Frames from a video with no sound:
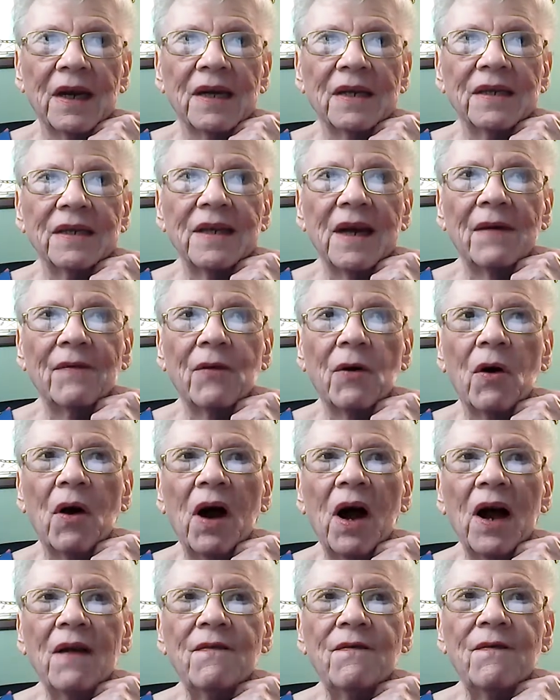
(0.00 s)
Several
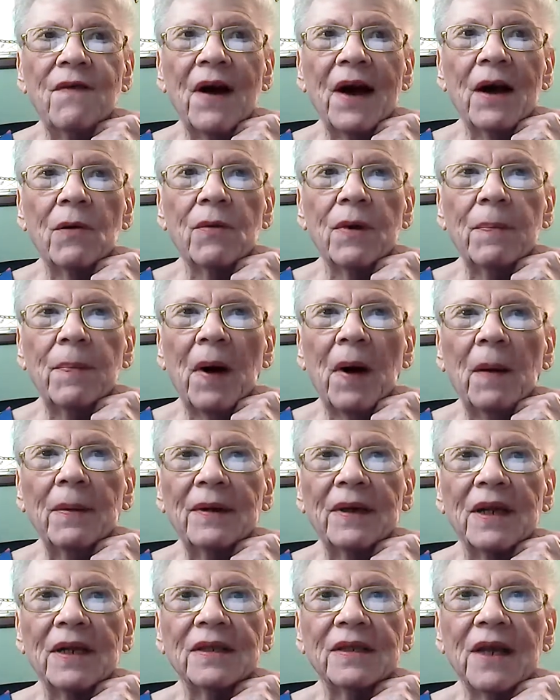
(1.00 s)
high-file
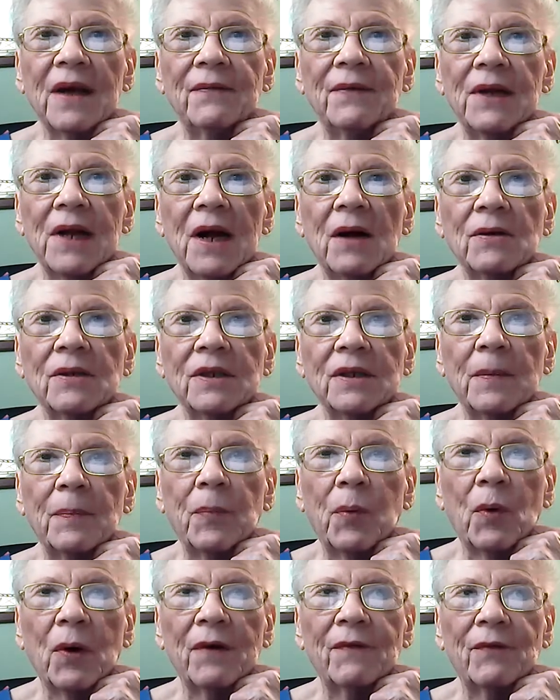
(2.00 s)
Republicans have announced
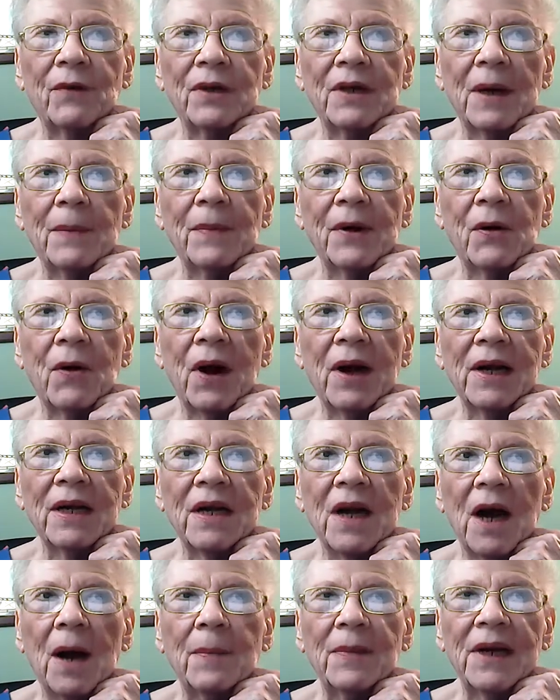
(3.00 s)
support for
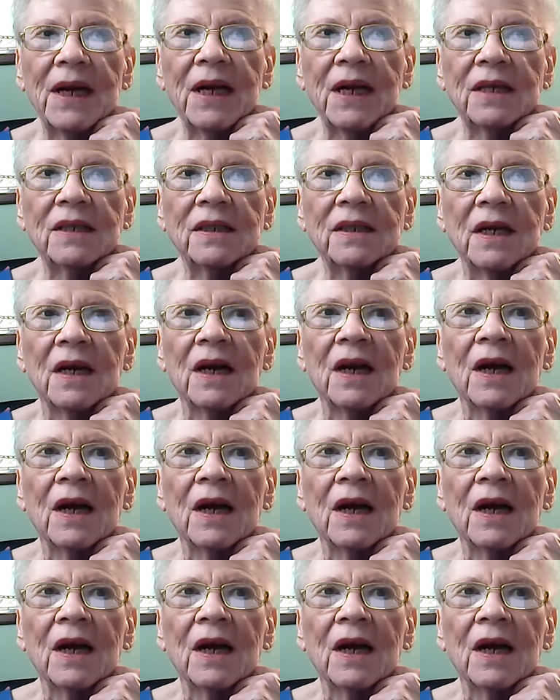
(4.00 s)
Democratic nominees